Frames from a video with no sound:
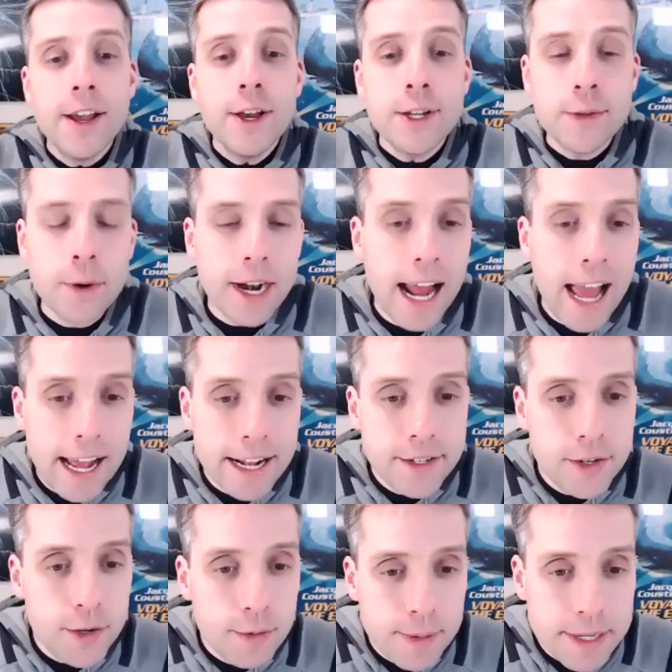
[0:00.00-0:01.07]
So we're going to head
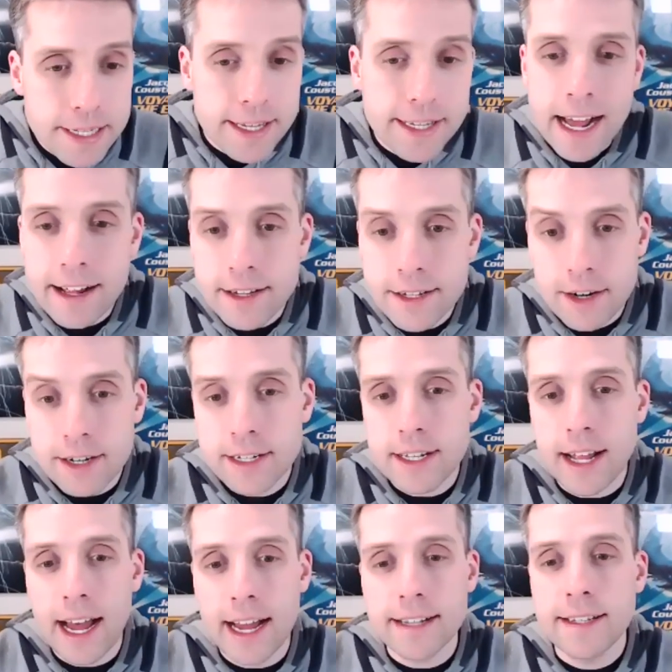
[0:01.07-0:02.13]
to Mrs. Salazar's
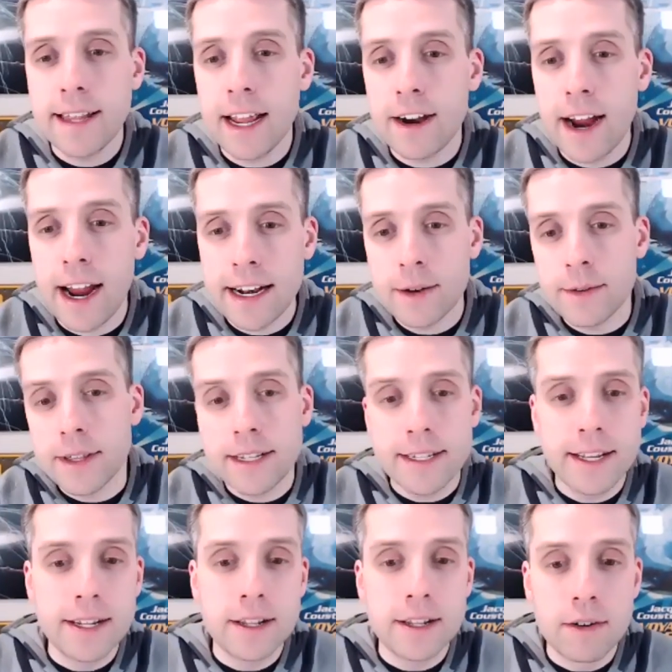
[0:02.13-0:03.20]
class. They are hanging out with us
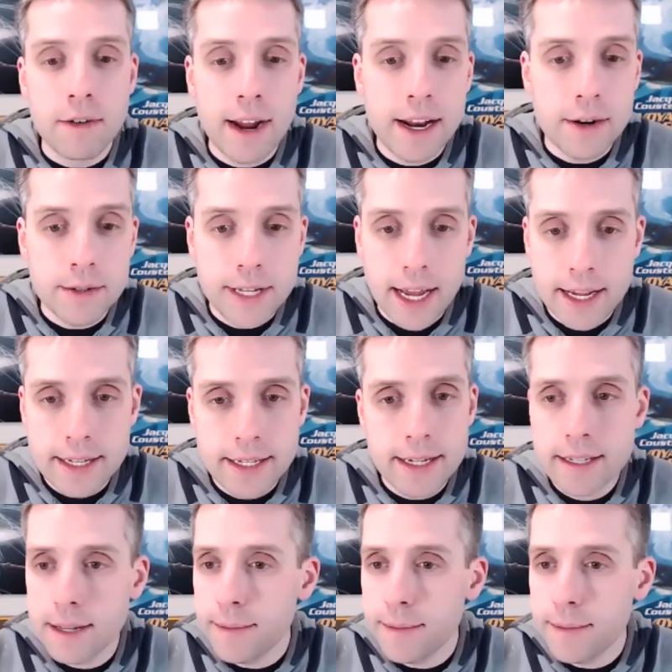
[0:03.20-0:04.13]
in Laredo, Texas.